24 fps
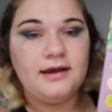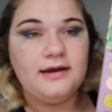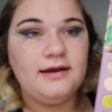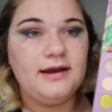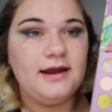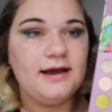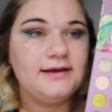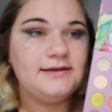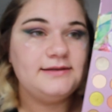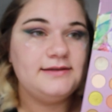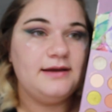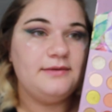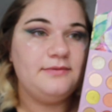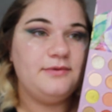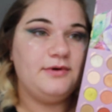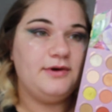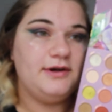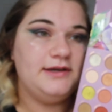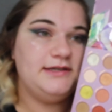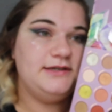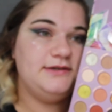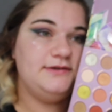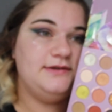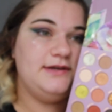Next I'm
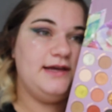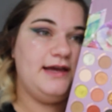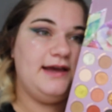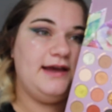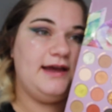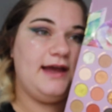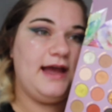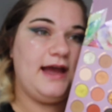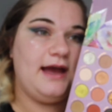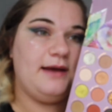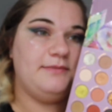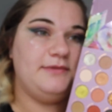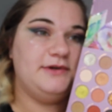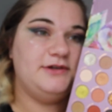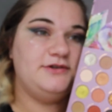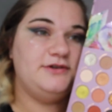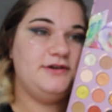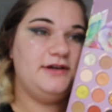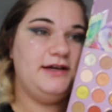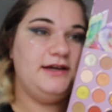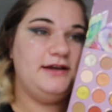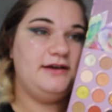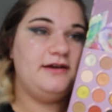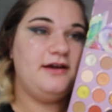going to take
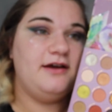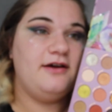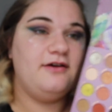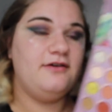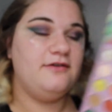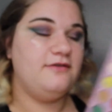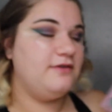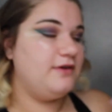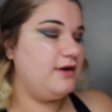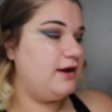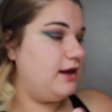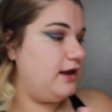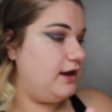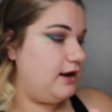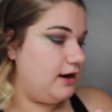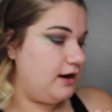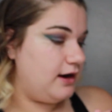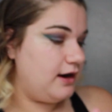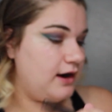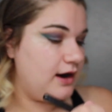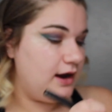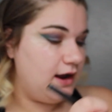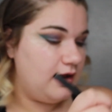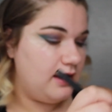ametrine over
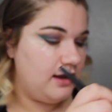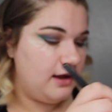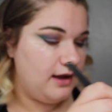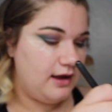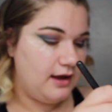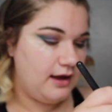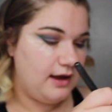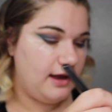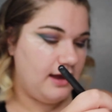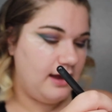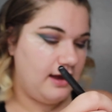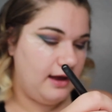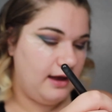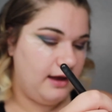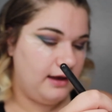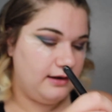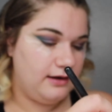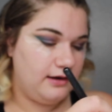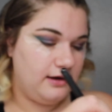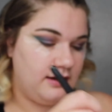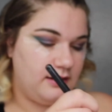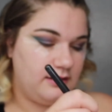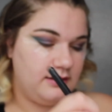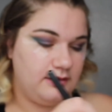here,
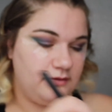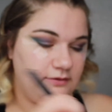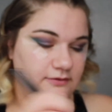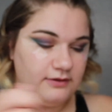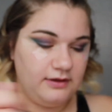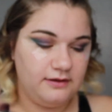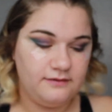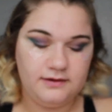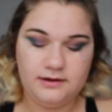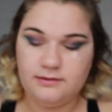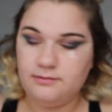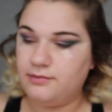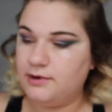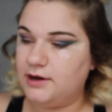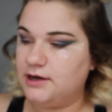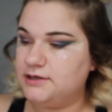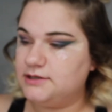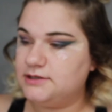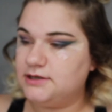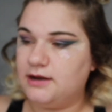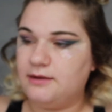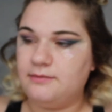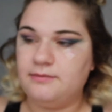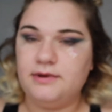and on a fluffy
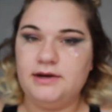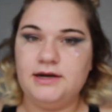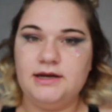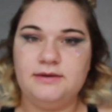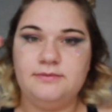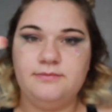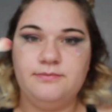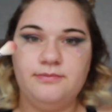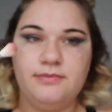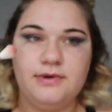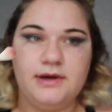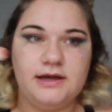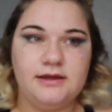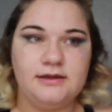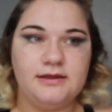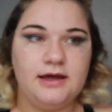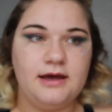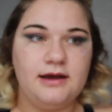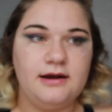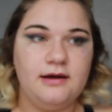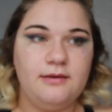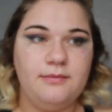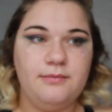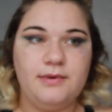brush I'm going to pick
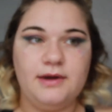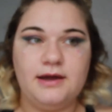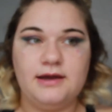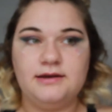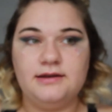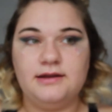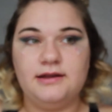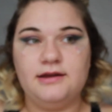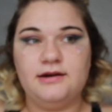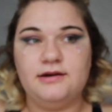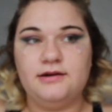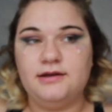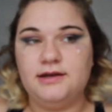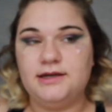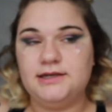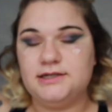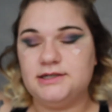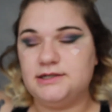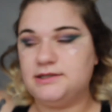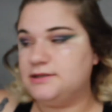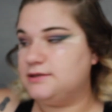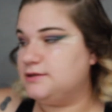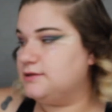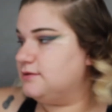that up and literally
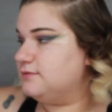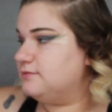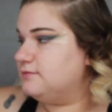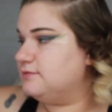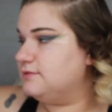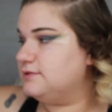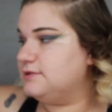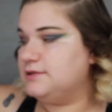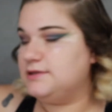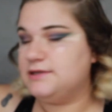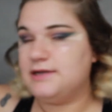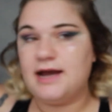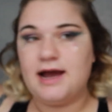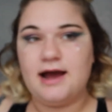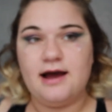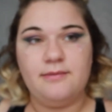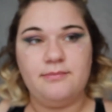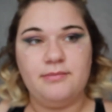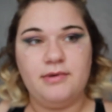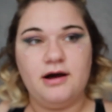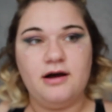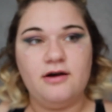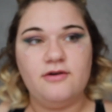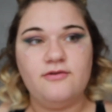just
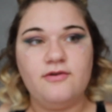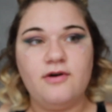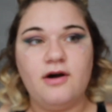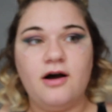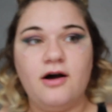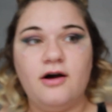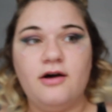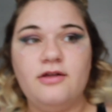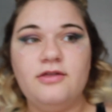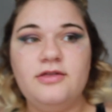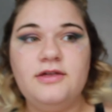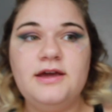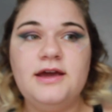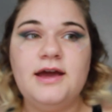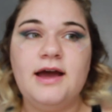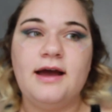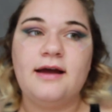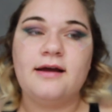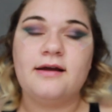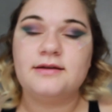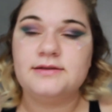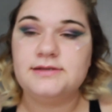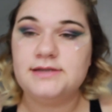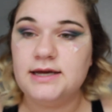tap off all the
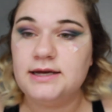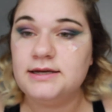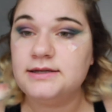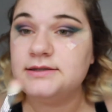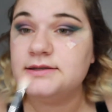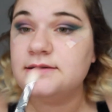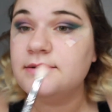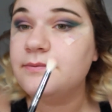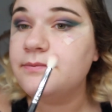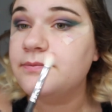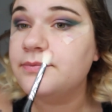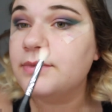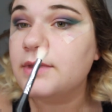excess